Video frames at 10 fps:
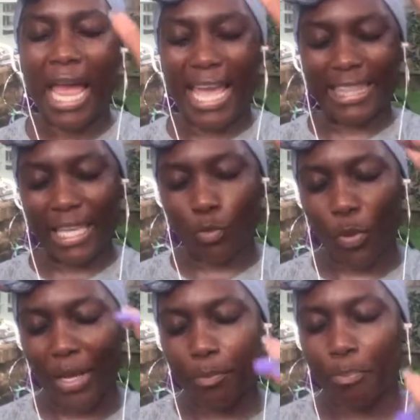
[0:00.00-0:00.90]
and then
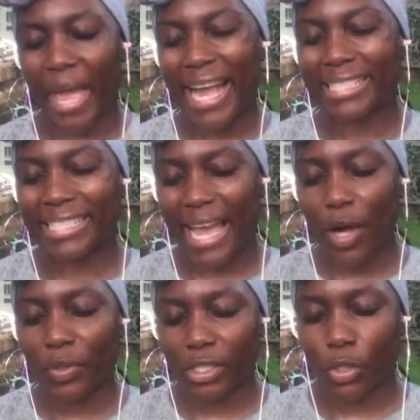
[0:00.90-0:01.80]
went back
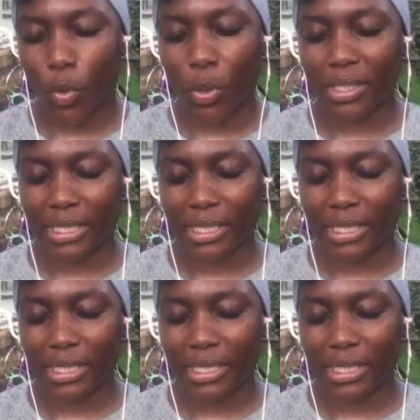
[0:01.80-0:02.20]
down into horse